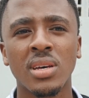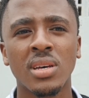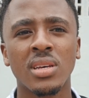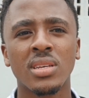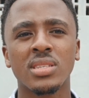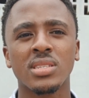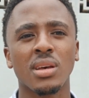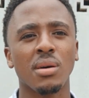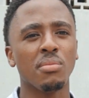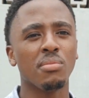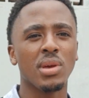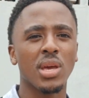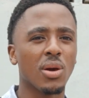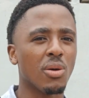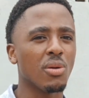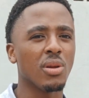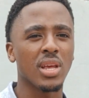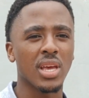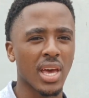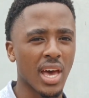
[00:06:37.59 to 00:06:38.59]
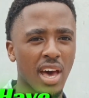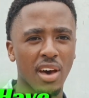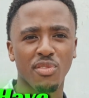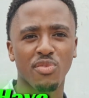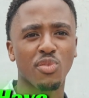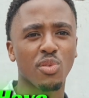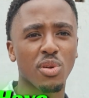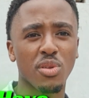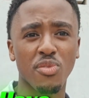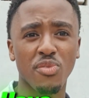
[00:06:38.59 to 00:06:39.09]
Some may only have
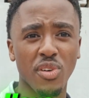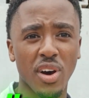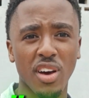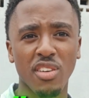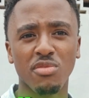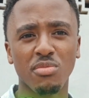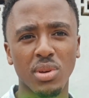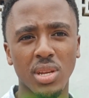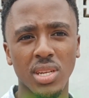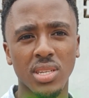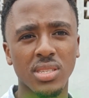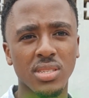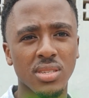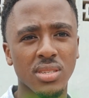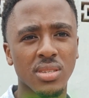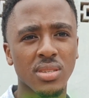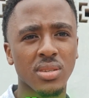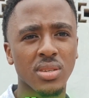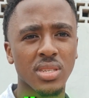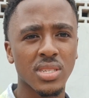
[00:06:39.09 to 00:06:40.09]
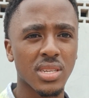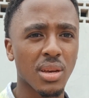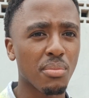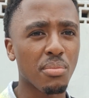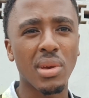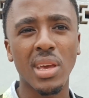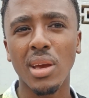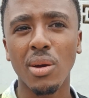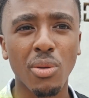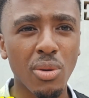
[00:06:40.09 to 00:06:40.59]
45 minutes, some
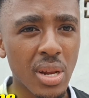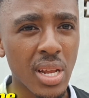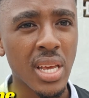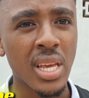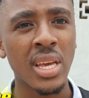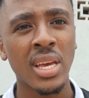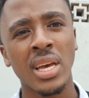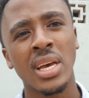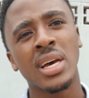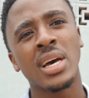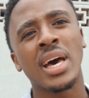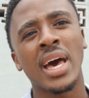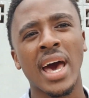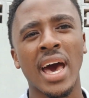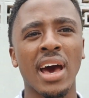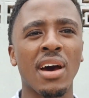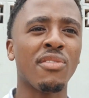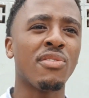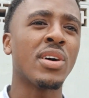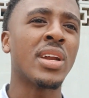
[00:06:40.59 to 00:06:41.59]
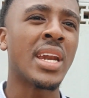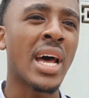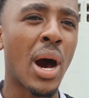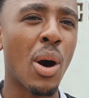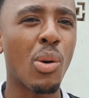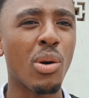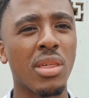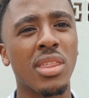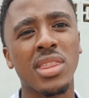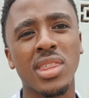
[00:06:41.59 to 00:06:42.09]
may only have an
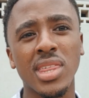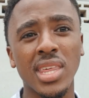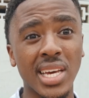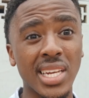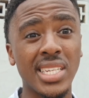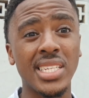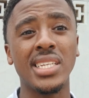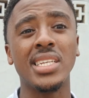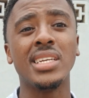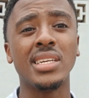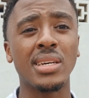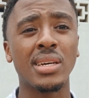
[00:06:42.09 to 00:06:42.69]
hour 30.